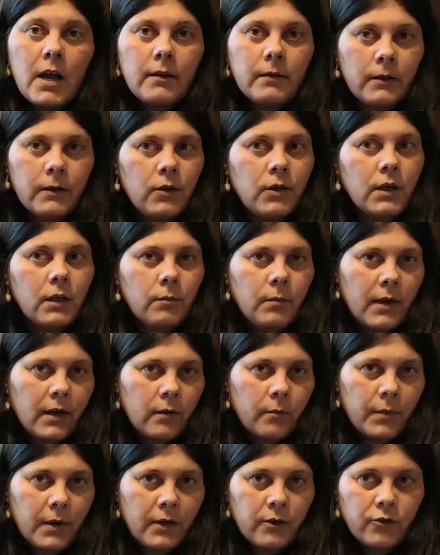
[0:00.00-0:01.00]
then you can make a
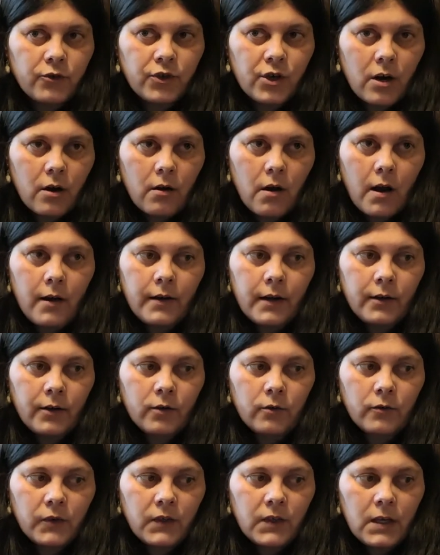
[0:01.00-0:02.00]
bigger jar and then
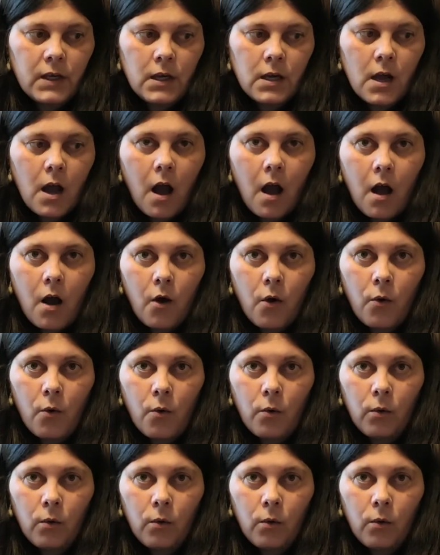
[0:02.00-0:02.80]
you'll see how